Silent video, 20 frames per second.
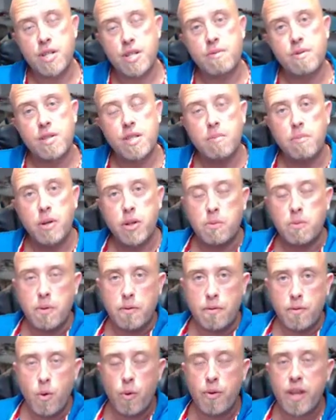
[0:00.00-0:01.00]
which was the model
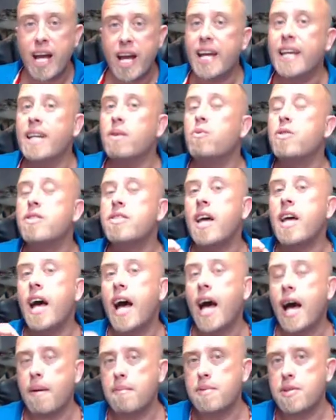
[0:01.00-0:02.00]
before that, was
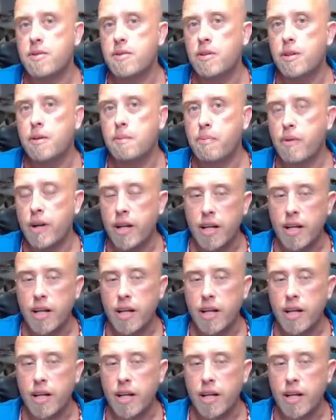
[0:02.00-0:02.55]
absolutely